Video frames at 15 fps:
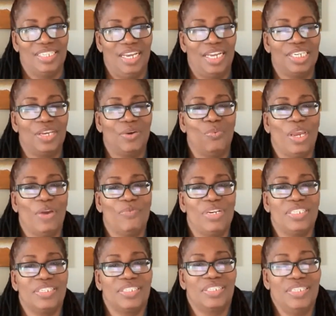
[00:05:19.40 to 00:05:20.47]
and you're
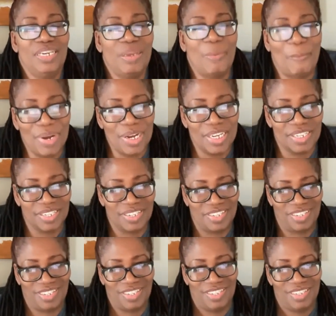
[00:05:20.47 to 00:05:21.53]
wearing
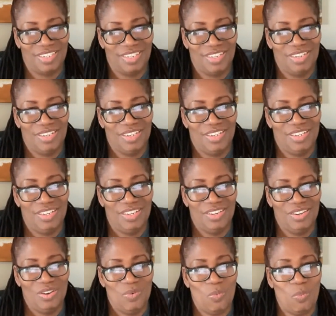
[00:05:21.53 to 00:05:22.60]
slippers.
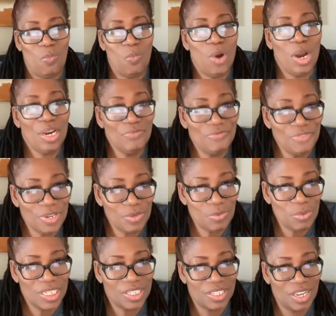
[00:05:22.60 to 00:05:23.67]
One foot
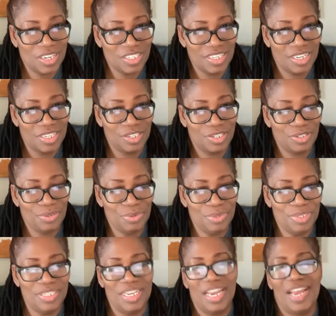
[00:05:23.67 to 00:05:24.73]
with socks and
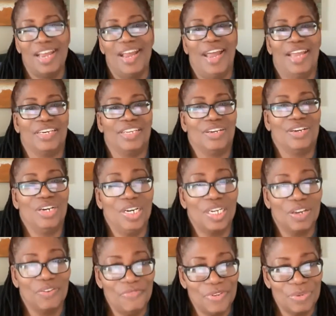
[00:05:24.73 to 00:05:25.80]
shoes and the
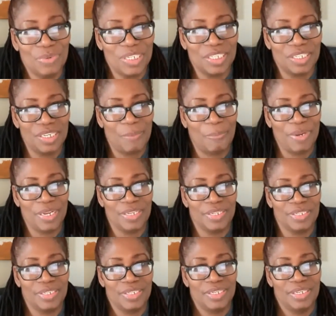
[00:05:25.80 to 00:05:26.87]
other foot with
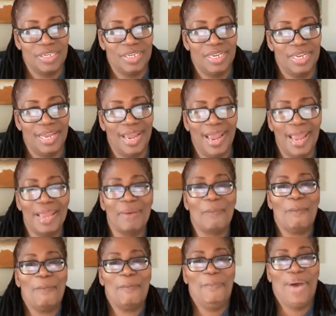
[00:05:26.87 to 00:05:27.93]
slippers
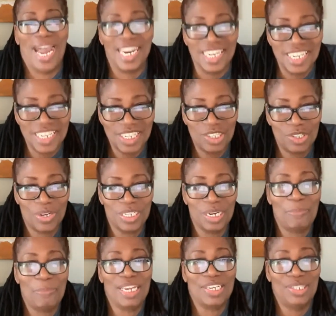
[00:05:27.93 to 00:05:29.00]
and bandage on
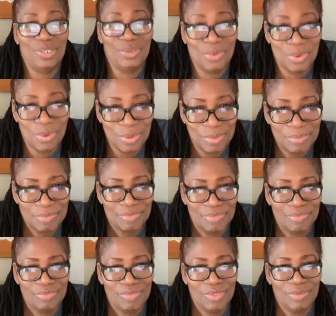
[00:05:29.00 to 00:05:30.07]
the big toe.
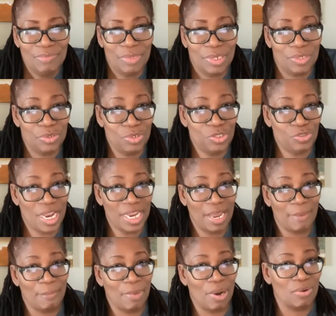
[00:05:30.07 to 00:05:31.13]
But don't try
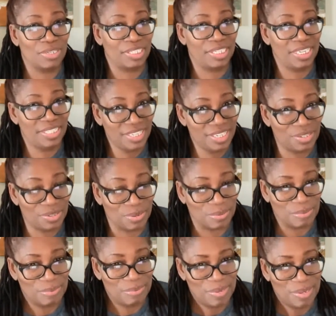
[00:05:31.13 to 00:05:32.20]
and bounce it,
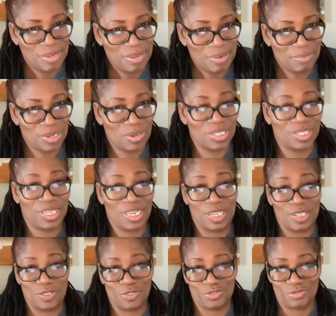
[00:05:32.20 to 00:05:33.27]
because you're
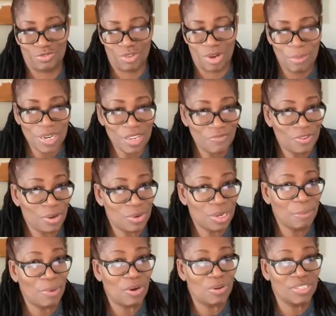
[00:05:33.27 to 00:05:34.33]
in trouble if you
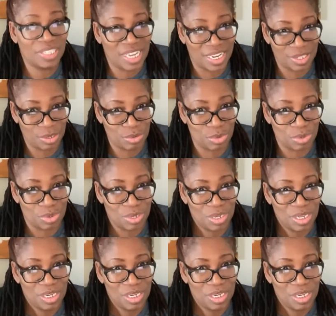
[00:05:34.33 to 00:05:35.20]
only bounce that toe.